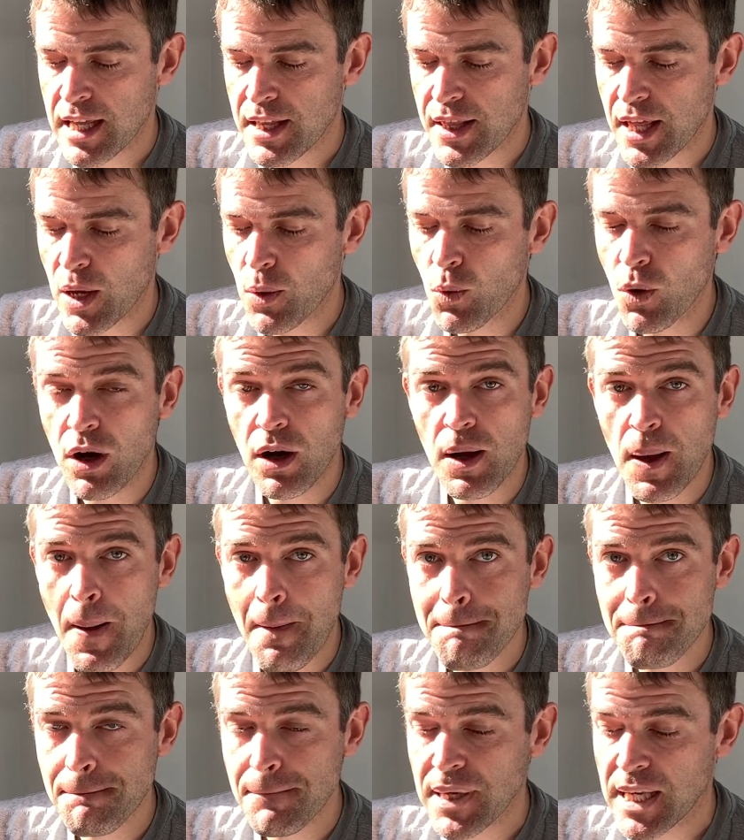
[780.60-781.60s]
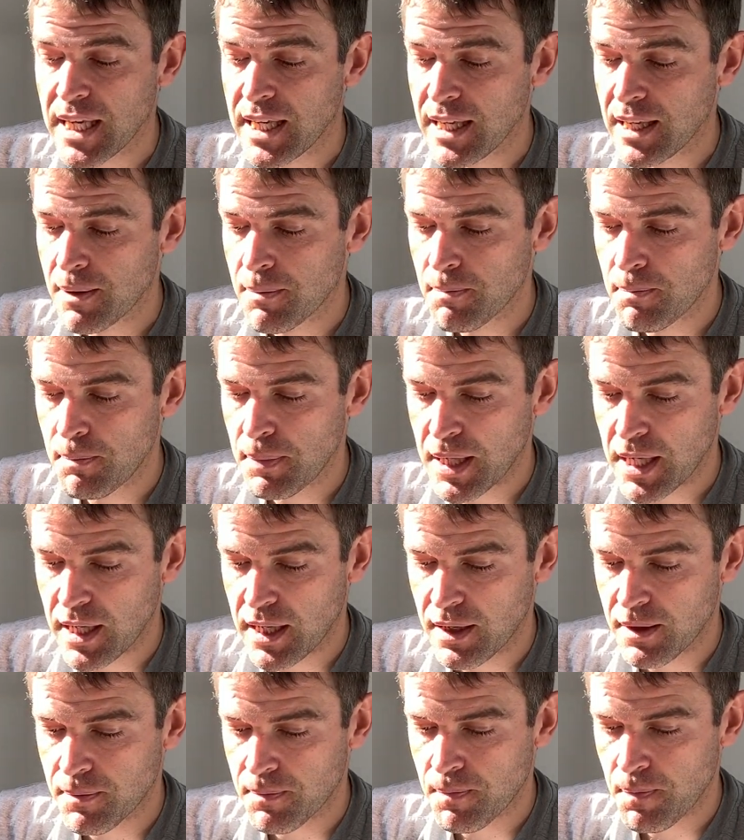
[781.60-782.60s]
They were
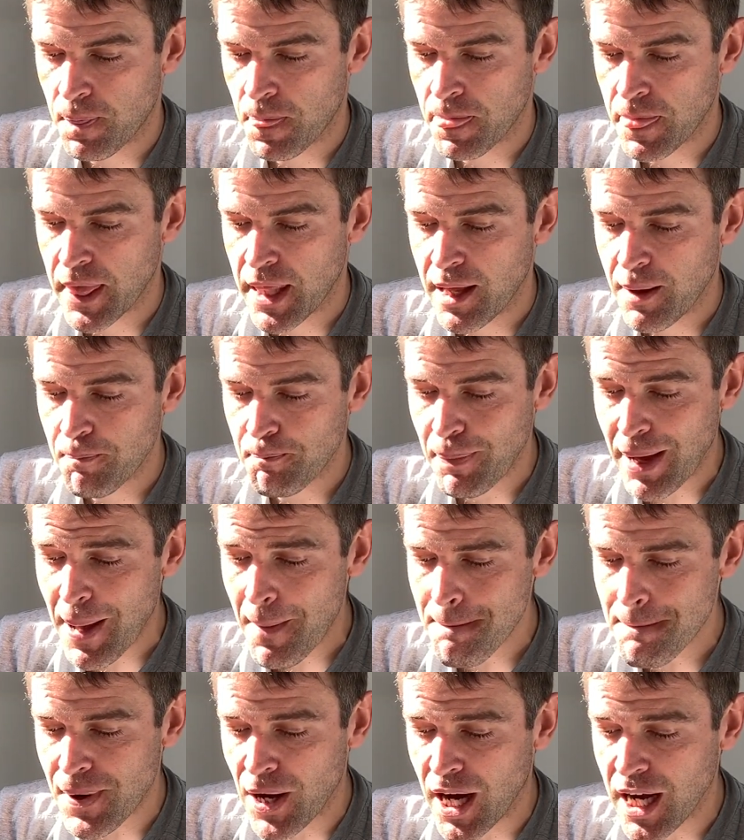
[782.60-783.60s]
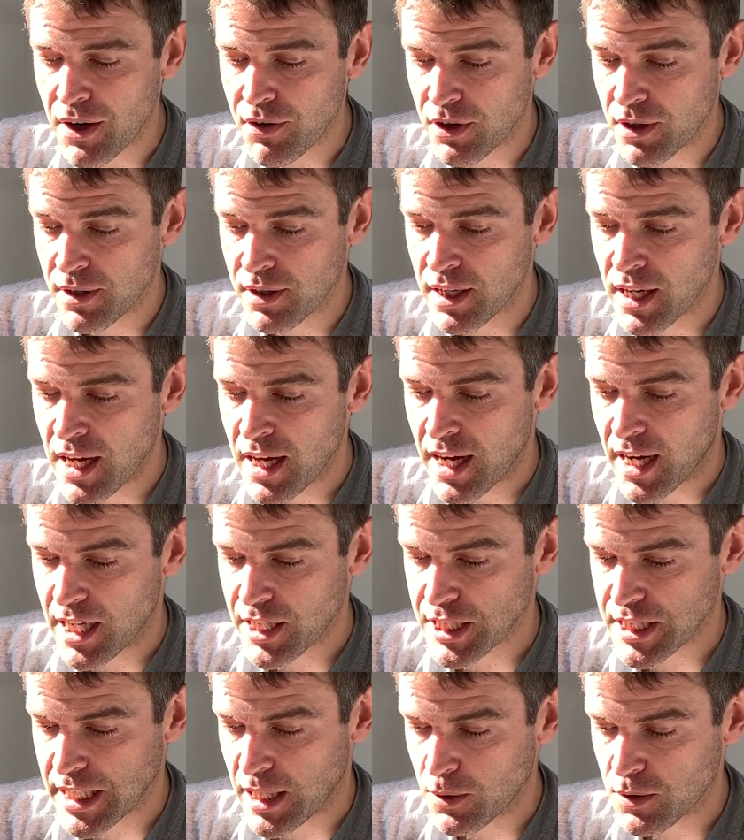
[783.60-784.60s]
B.B. Ben Byron, I
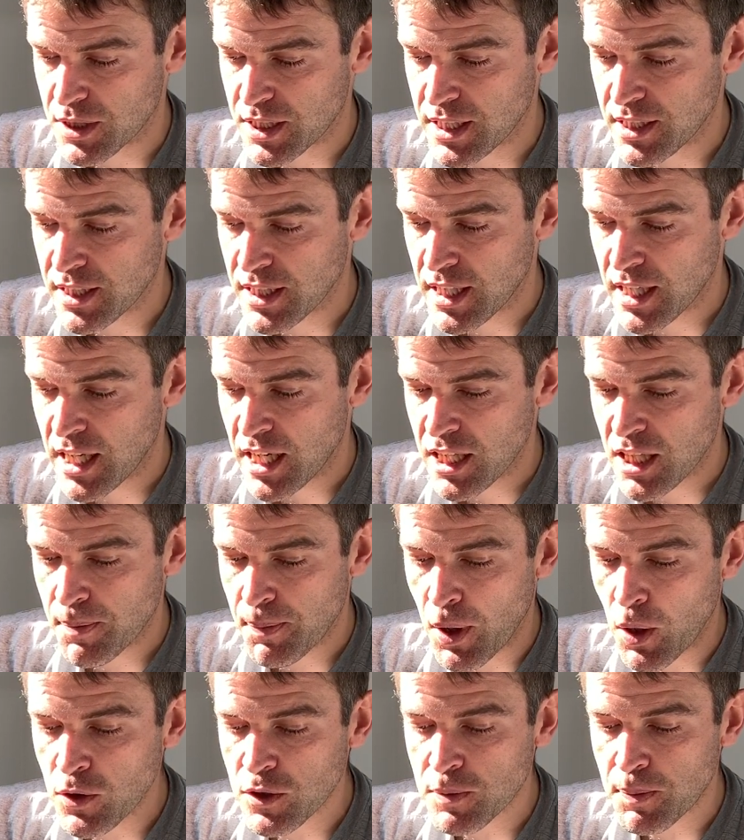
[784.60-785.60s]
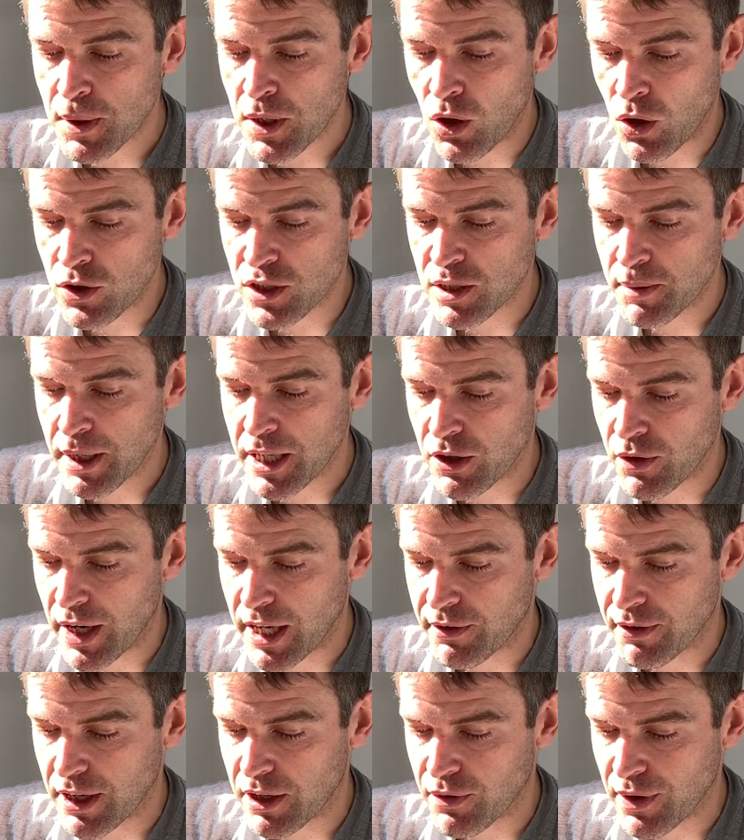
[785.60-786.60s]
shouted. The bones belonged to my
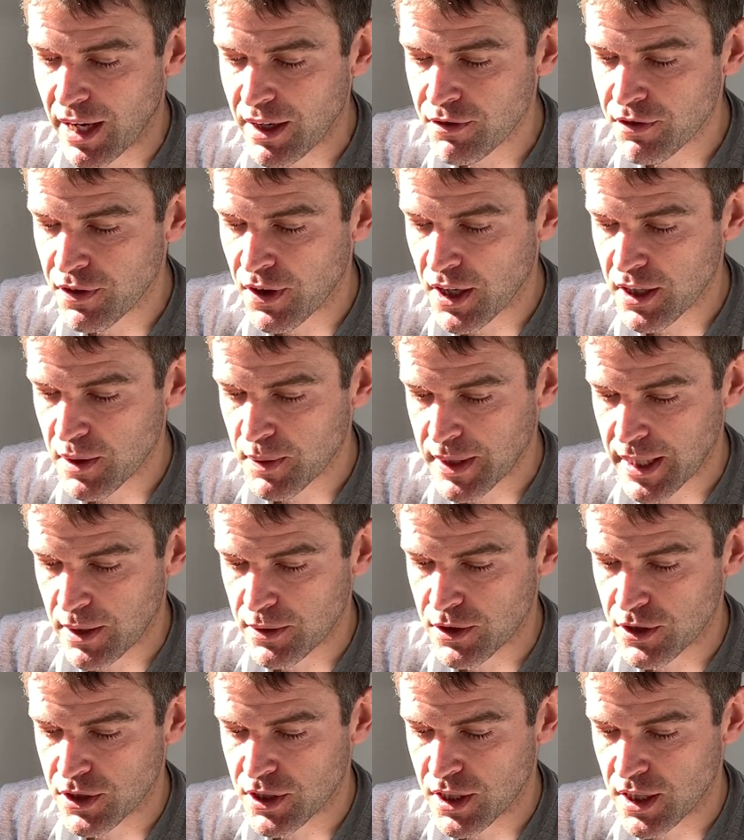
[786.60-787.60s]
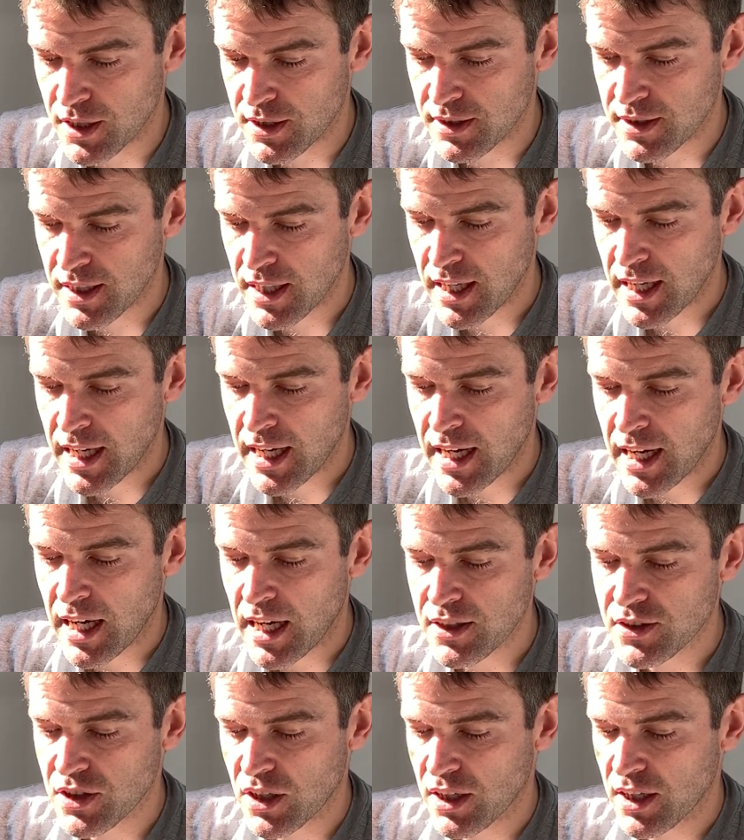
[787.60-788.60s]
great-great-grandfather without a shirt.
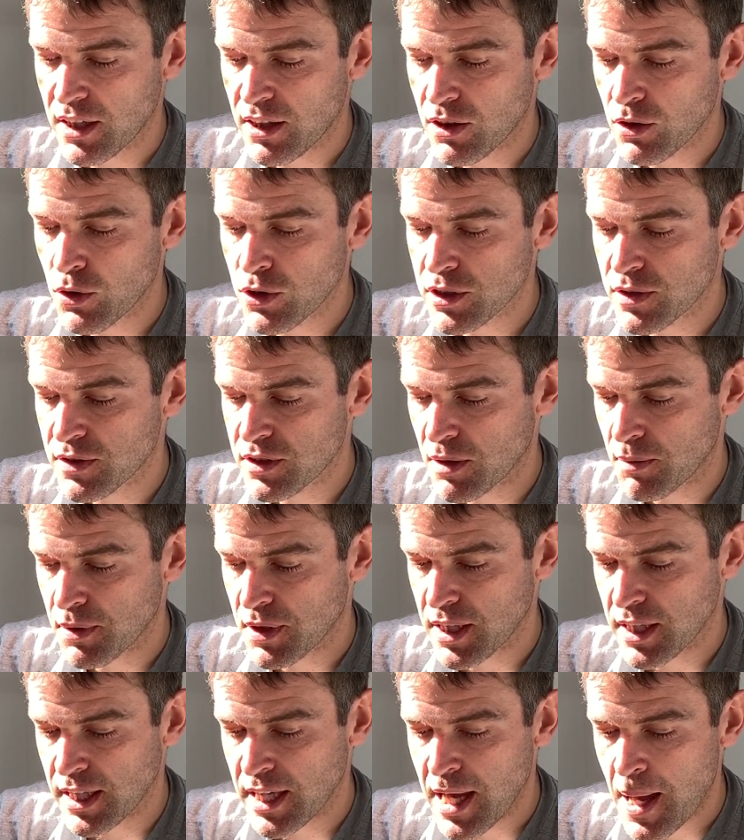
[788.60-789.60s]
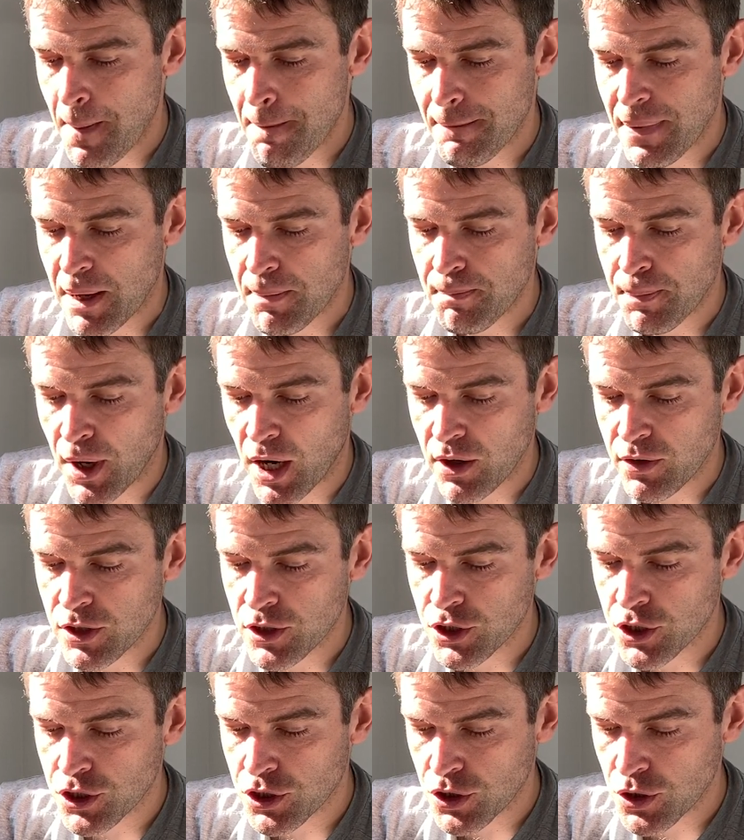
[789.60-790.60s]
I suddenly thought of something. Ben
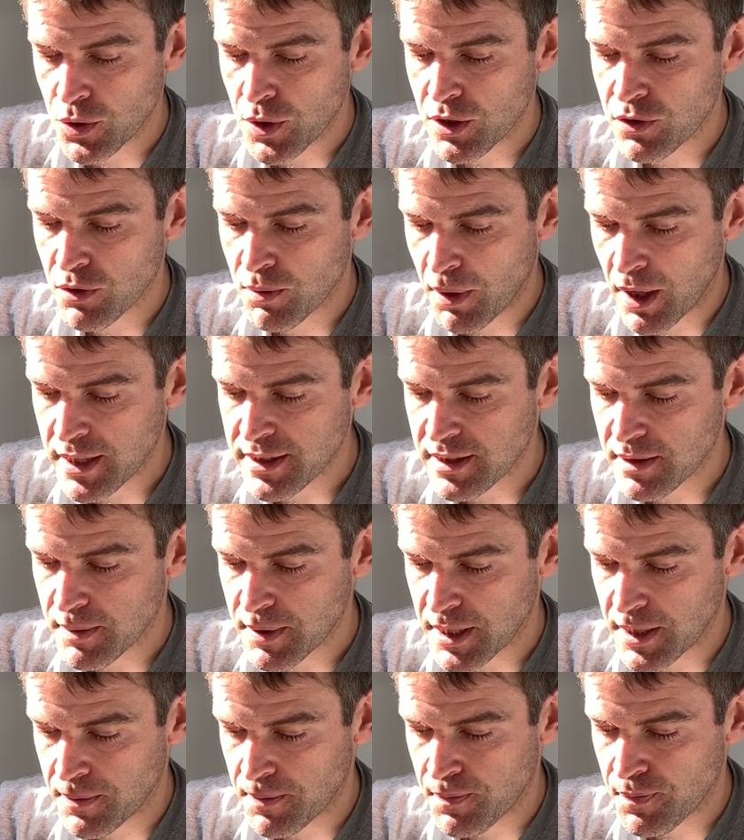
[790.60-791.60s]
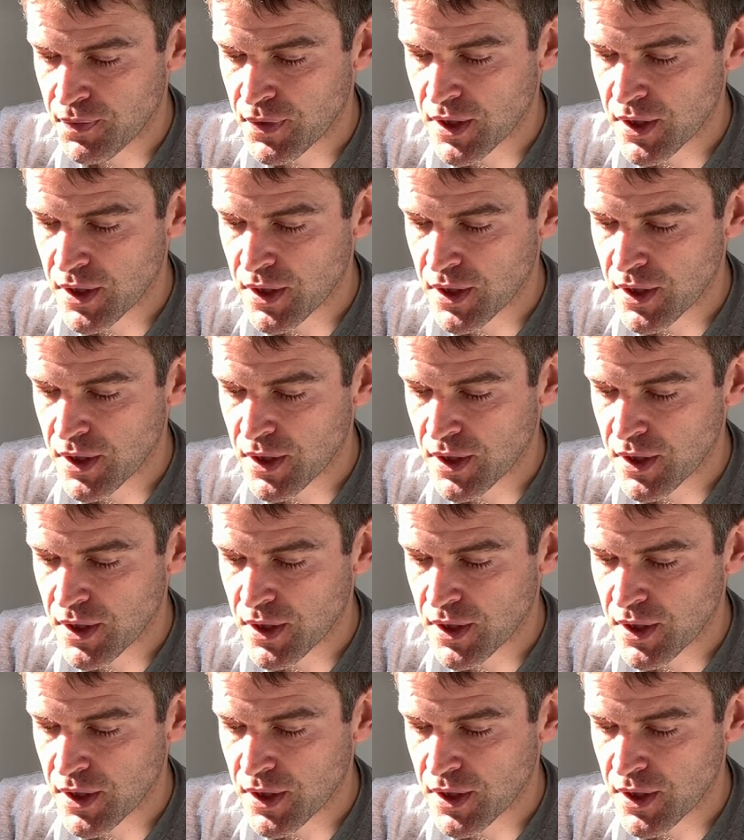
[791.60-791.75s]
Byron's shoe had reminded me.